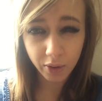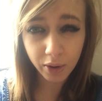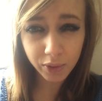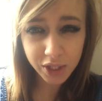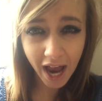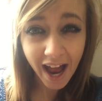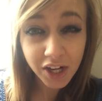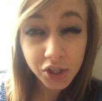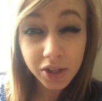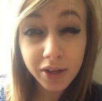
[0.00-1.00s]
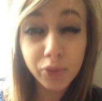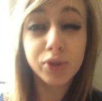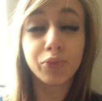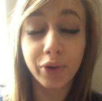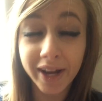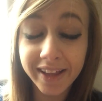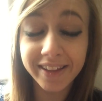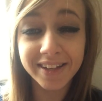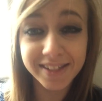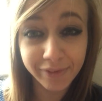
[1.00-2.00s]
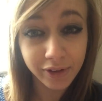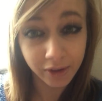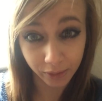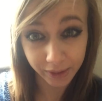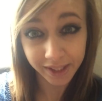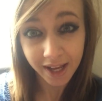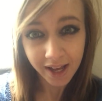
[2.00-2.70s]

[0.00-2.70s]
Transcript: which actually was really difficult